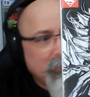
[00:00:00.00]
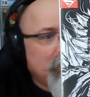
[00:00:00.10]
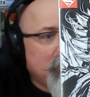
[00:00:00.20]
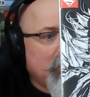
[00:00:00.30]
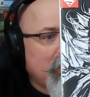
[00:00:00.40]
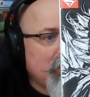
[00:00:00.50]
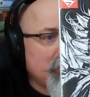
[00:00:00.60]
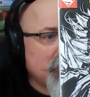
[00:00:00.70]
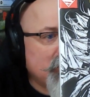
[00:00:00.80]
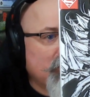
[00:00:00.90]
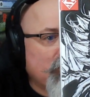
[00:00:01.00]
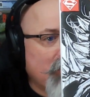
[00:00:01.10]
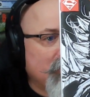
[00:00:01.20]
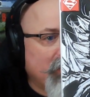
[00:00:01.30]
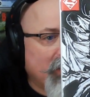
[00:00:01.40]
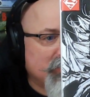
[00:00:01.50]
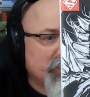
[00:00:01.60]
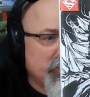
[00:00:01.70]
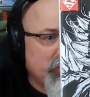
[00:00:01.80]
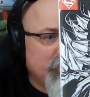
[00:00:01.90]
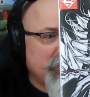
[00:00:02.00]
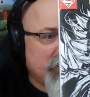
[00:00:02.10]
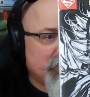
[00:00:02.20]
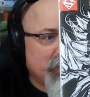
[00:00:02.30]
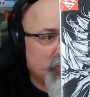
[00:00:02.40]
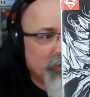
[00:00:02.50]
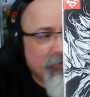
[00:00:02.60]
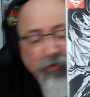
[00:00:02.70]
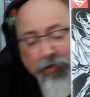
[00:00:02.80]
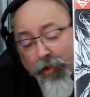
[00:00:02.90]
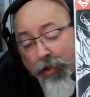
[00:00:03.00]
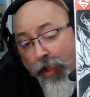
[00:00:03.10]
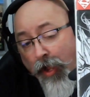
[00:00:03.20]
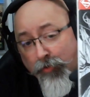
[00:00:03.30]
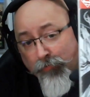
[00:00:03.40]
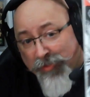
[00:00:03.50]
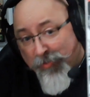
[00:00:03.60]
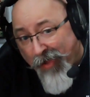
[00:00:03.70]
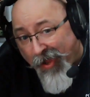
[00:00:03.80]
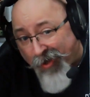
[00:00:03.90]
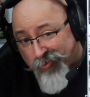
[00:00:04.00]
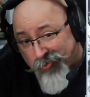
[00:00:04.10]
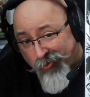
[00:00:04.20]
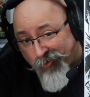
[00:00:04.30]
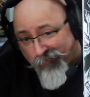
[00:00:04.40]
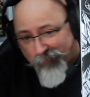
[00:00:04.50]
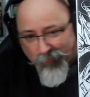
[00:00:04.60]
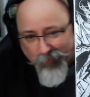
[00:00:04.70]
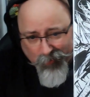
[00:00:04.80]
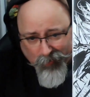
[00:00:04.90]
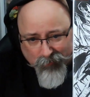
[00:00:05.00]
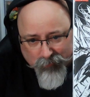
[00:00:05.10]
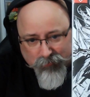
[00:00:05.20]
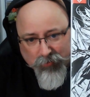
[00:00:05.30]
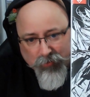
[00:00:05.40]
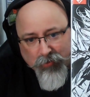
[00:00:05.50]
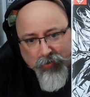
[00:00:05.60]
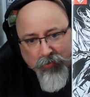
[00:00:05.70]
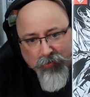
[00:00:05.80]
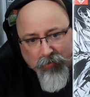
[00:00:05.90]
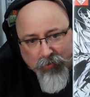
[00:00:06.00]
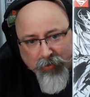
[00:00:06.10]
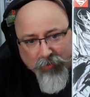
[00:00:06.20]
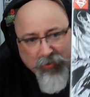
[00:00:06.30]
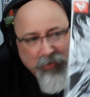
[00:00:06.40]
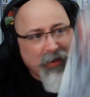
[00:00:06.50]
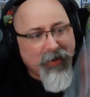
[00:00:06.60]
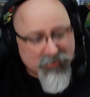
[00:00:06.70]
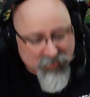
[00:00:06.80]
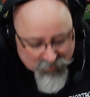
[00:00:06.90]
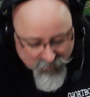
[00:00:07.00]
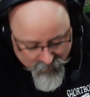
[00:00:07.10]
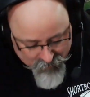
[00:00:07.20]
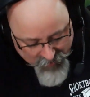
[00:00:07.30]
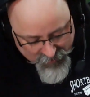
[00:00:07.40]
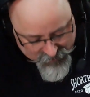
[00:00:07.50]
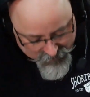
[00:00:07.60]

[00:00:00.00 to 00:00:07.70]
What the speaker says: That is incredible. Yeah, it says Doomsday sketch cover. I can read the back, sir. Look at that. That is amazing.